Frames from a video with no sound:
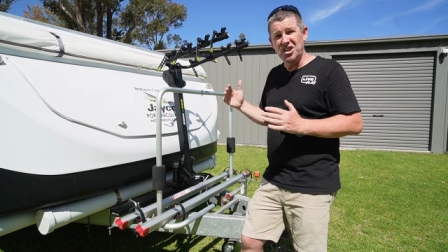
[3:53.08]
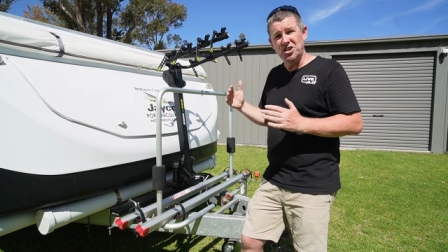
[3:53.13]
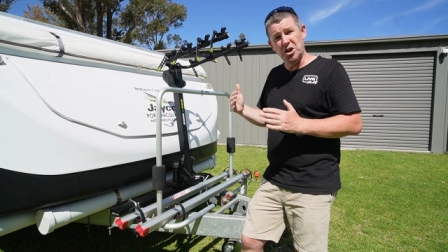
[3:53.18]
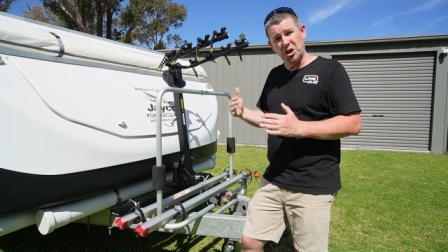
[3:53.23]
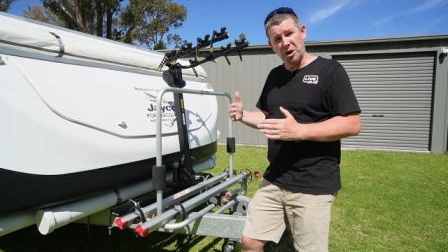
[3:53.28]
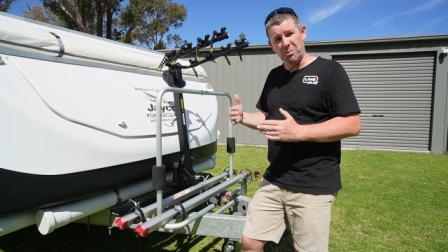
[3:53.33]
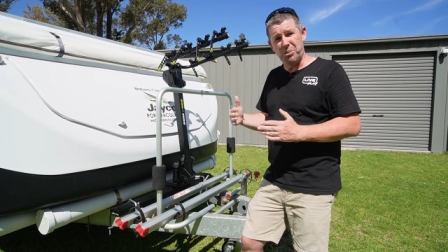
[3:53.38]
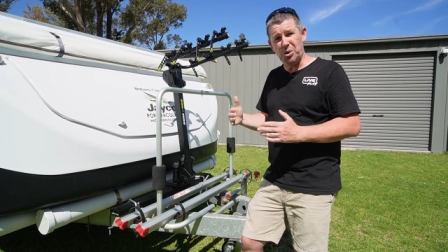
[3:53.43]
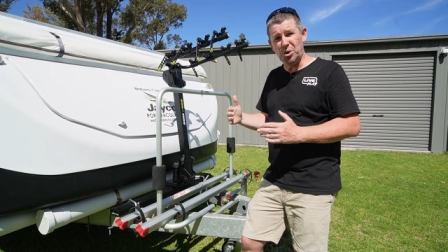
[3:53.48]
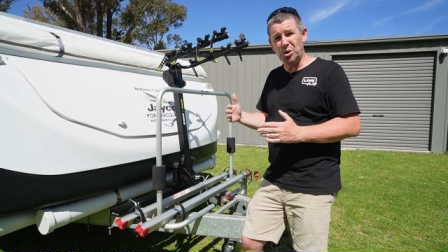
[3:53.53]
you
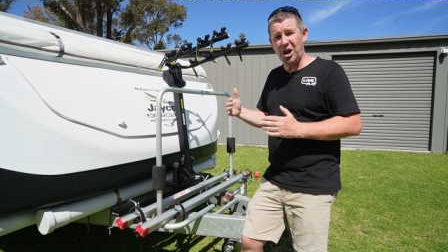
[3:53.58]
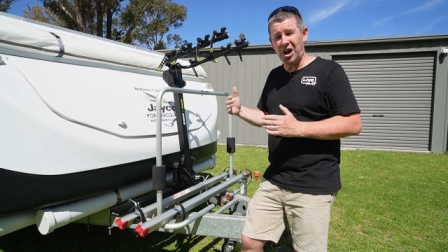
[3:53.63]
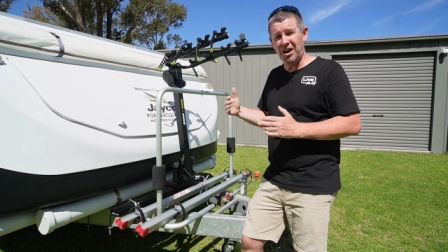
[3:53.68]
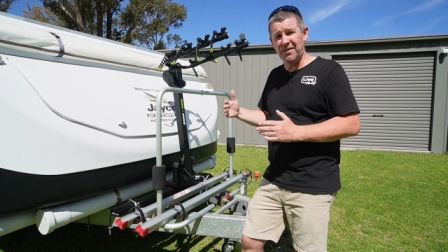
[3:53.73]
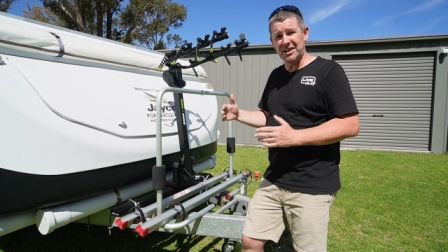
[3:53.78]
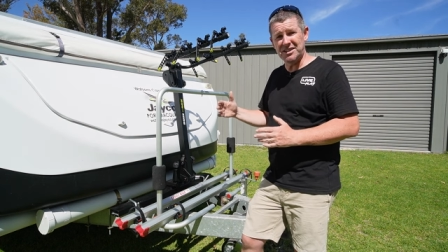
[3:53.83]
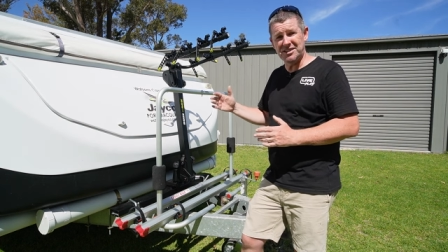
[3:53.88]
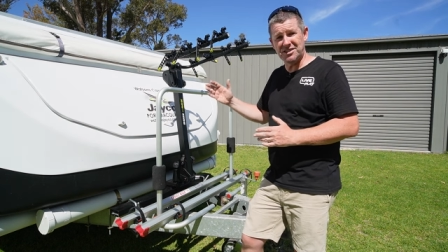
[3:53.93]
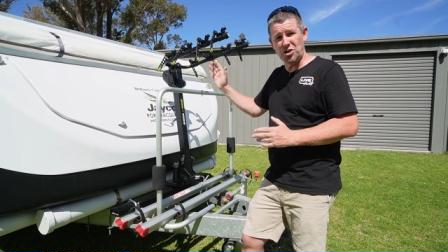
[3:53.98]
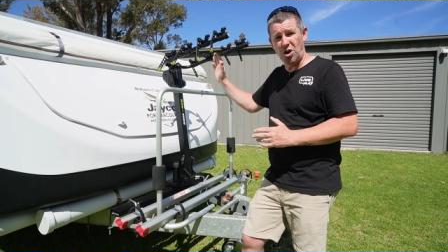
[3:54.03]
can pull
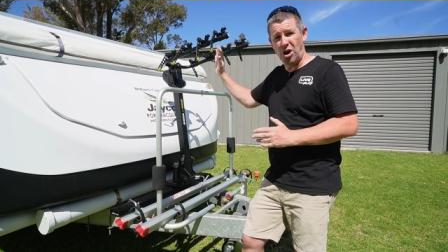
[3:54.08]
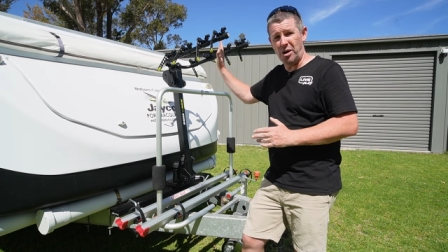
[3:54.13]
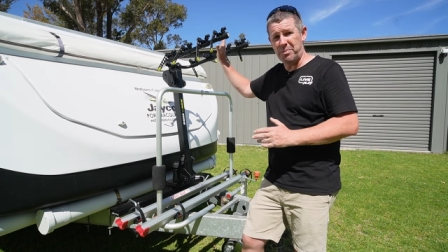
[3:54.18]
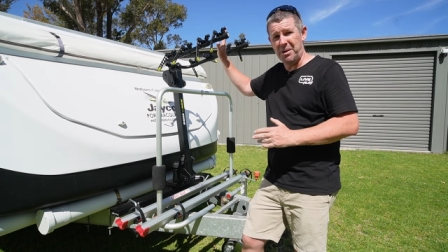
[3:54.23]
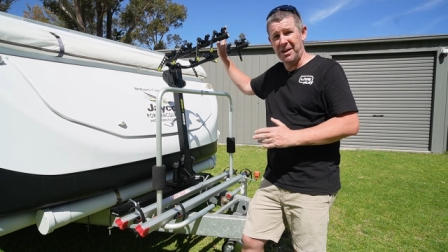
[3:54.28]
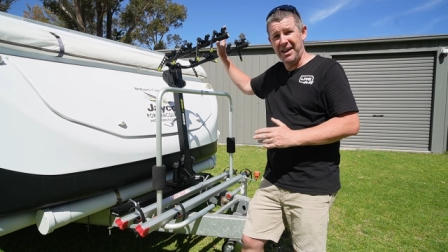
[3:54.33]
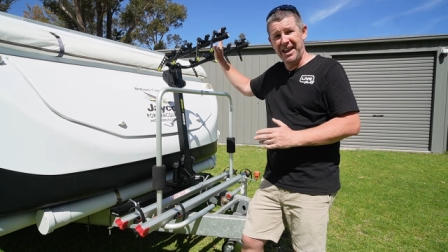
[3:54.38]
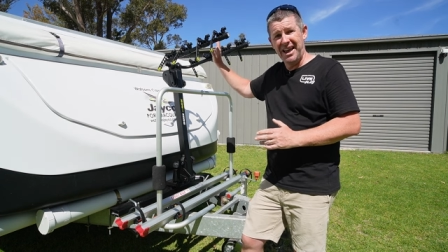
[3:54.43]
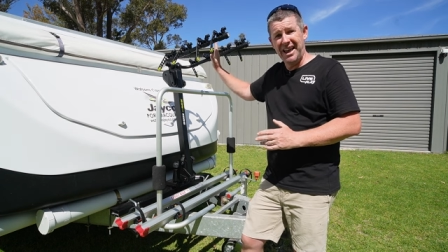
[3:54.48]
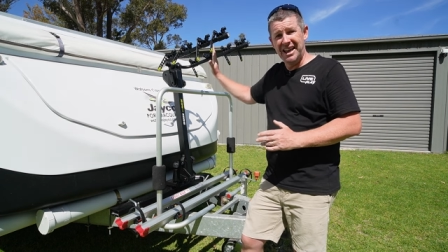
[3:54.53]
over, stop,
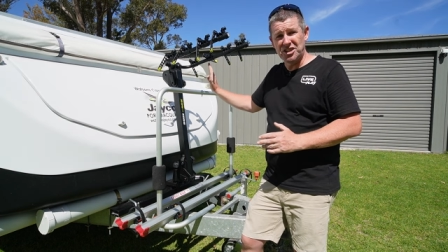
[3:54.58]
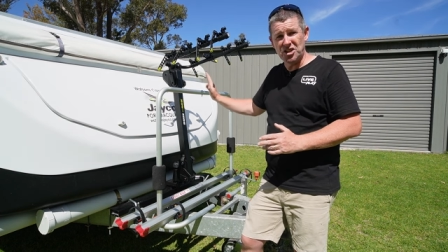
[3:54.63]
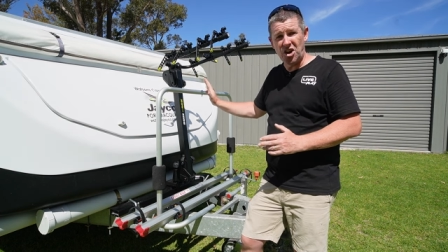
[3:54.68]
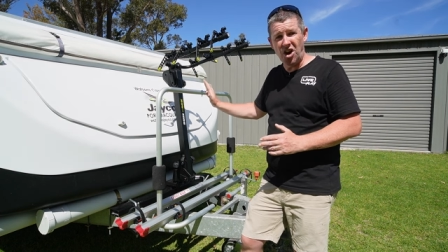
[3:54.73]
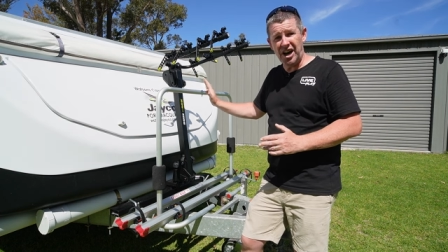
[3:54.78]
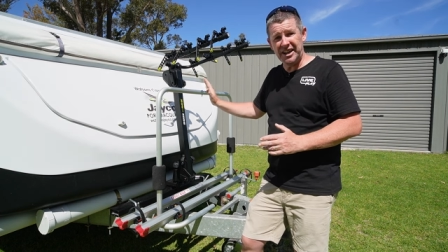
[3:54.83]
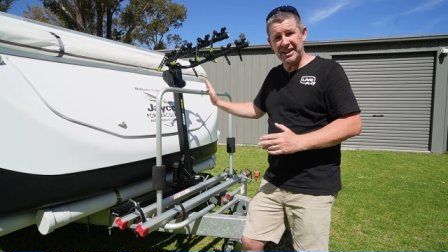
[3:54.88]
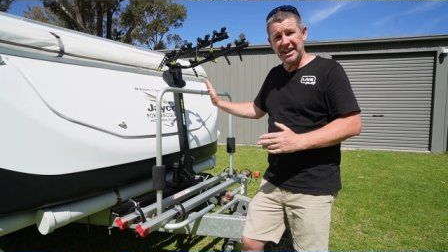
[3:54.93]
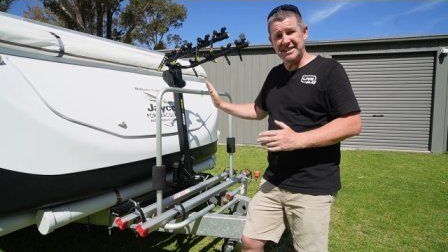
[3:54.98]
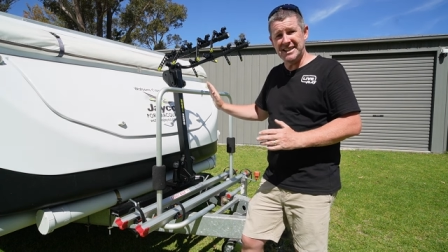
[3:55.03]

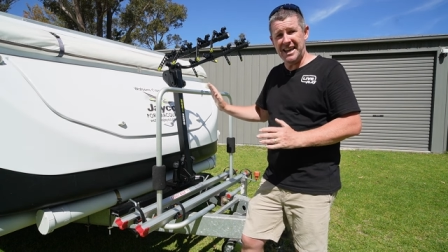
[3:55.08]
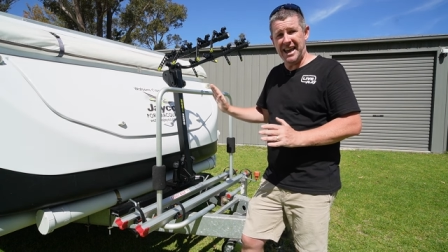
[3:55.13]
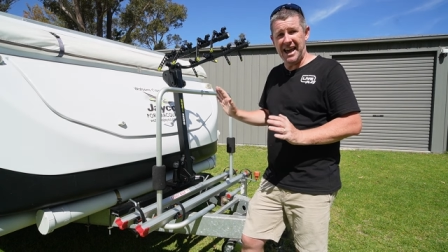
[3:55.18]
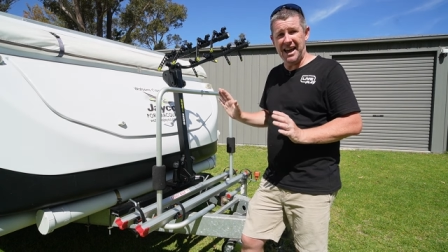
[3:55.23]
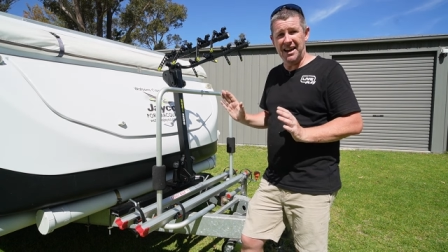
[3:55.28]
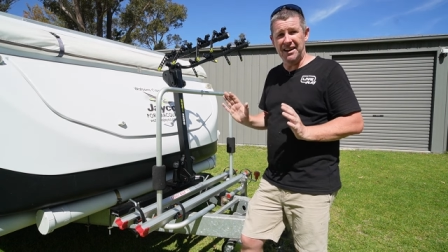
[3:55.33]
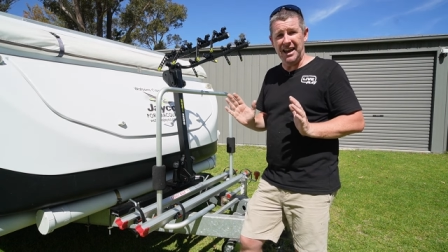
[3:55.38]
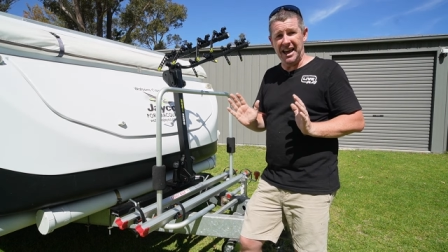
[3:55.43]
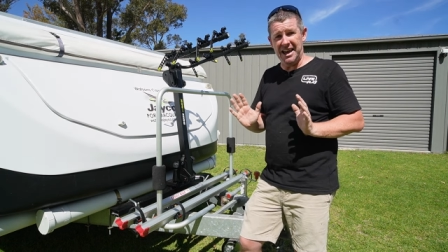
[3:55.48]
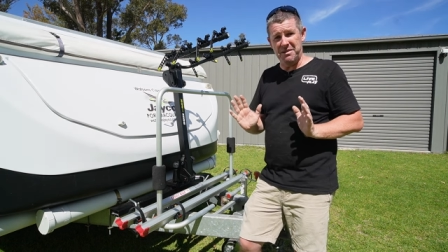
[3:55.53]
tighten it
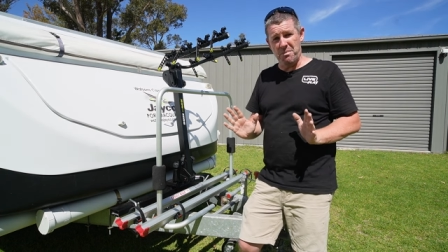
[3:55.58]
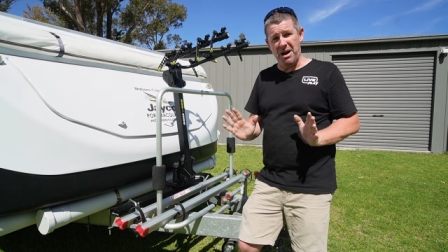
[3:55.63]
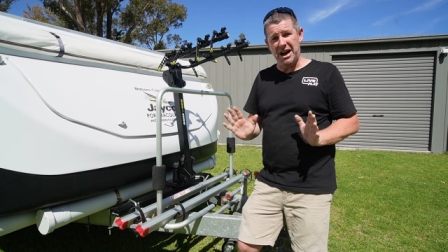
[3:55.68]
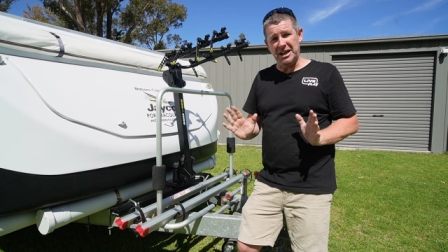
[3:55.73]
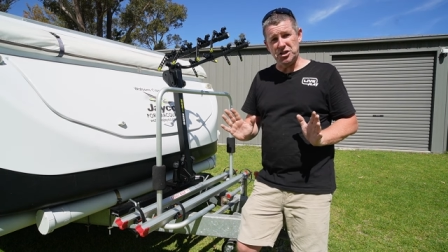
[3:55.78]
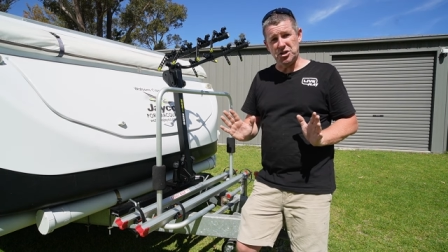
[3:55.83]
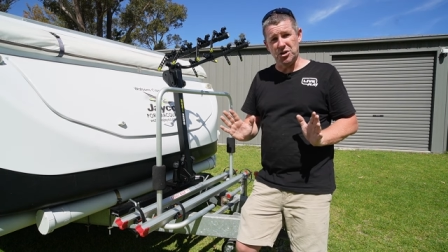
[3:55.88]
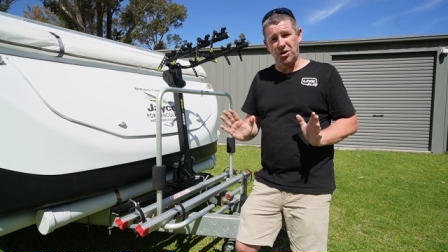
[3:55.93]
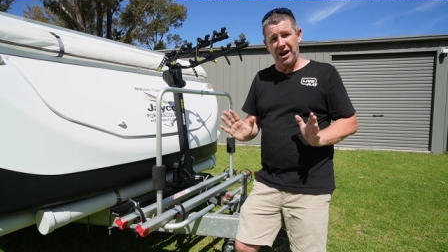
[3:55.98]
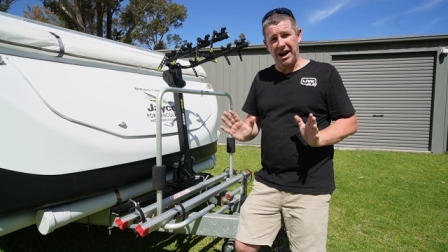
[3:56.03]
down and make
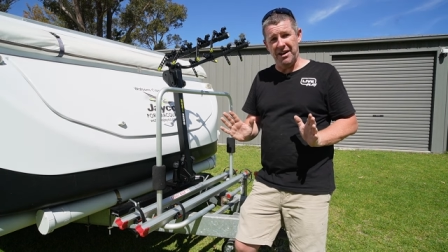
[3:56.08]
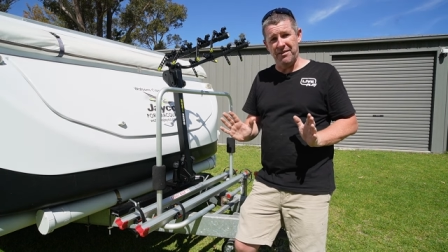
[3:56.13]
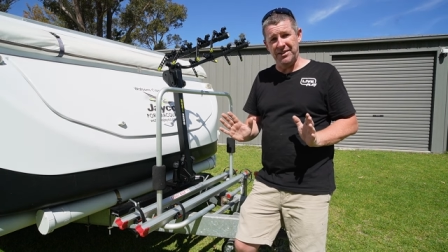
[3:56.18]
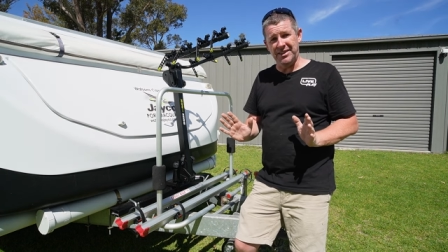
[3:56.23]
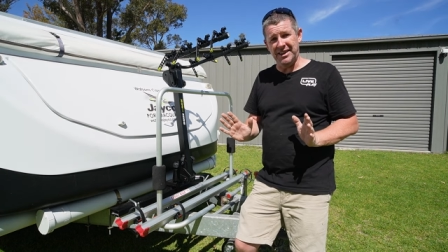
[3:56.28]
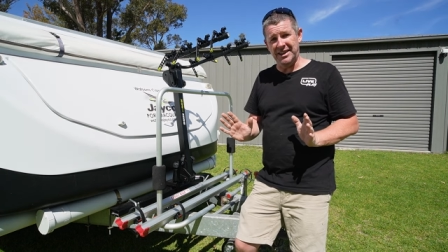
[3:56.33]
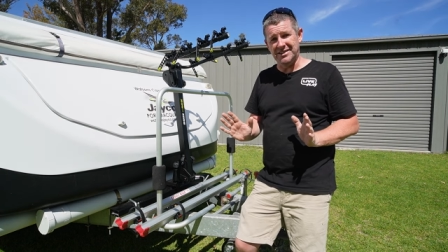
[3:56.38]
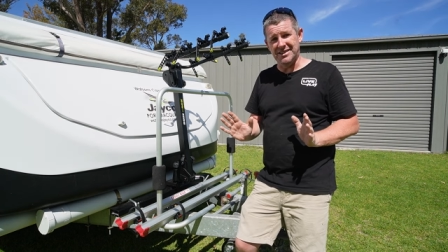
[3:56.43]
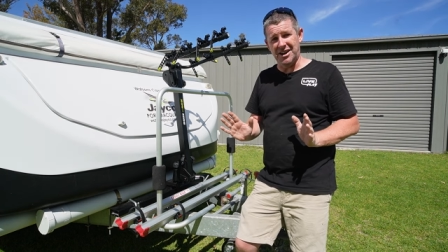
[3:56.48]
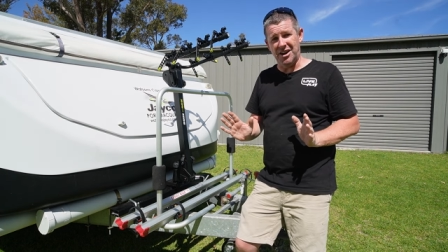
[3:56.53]
sure
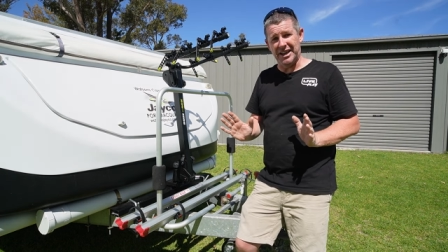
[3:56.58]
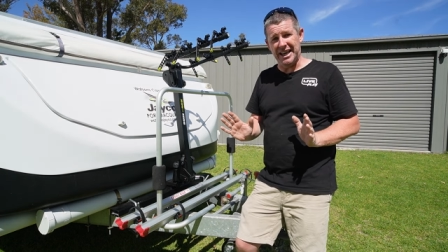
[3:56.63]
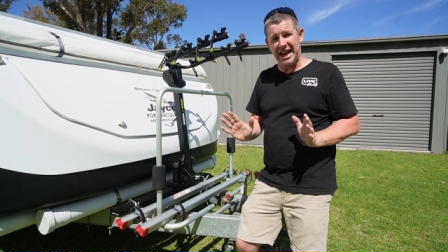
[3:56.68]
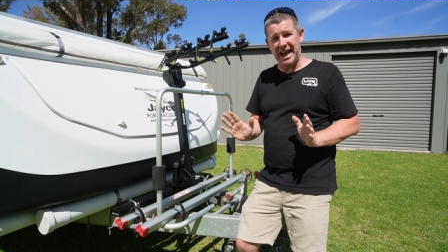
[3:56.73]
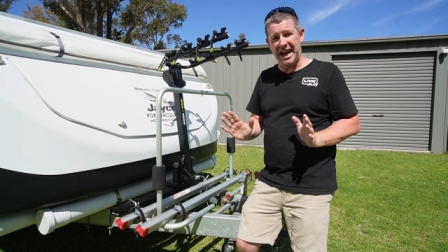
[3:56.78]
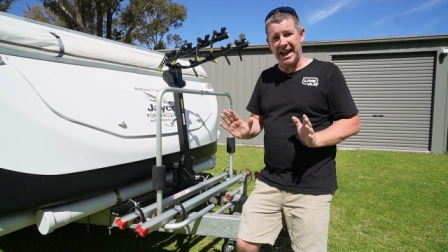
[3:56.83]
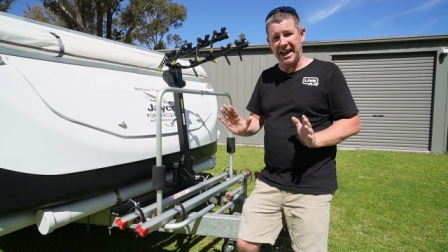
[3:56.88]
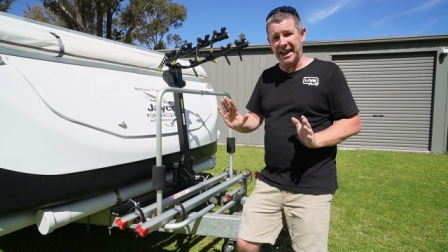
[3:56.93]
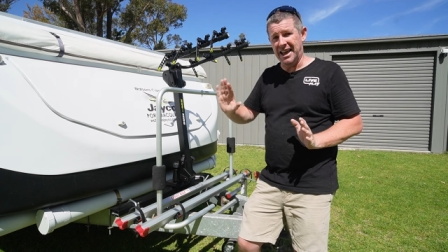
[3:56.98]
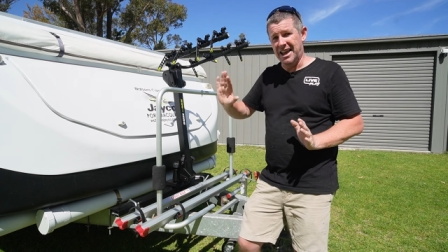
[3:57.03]
everything's
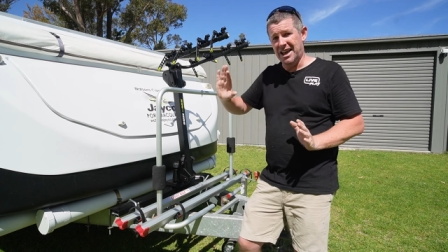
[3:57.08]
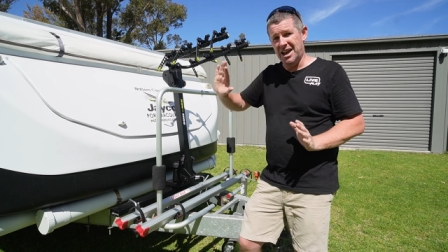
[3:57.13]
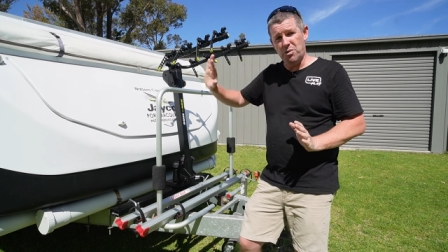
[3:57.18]
okay.